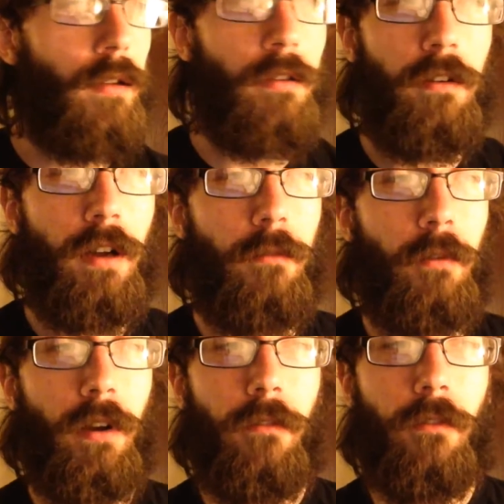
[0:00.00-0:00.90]
they're at
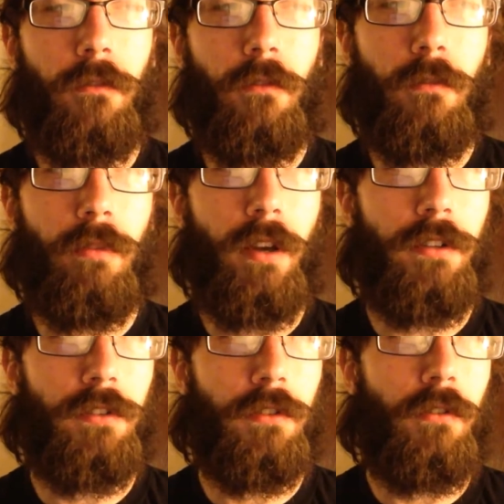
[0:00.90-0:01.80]
whatever full
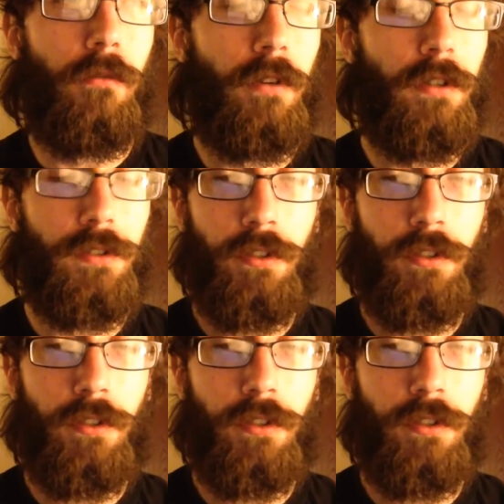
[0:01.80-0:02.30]
price Skoal was.